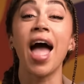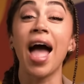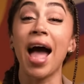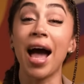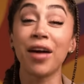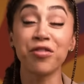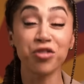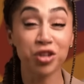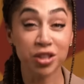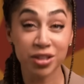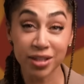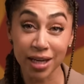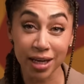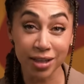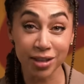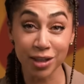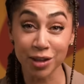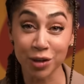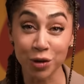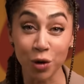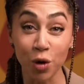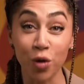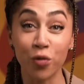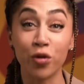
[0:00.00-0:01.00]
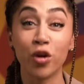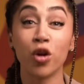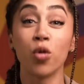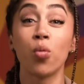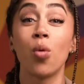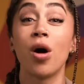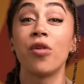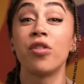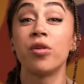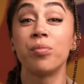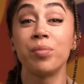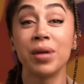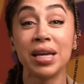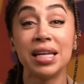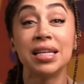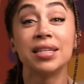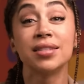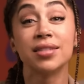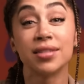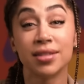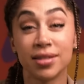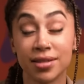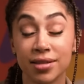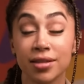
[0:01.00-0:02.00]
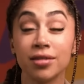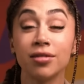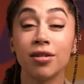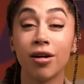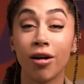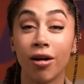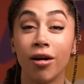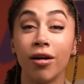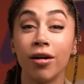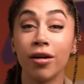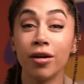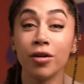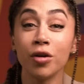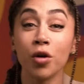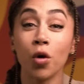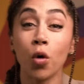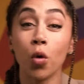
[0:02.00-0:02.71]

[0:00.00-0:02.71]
After sex is over, while the penis is still hard,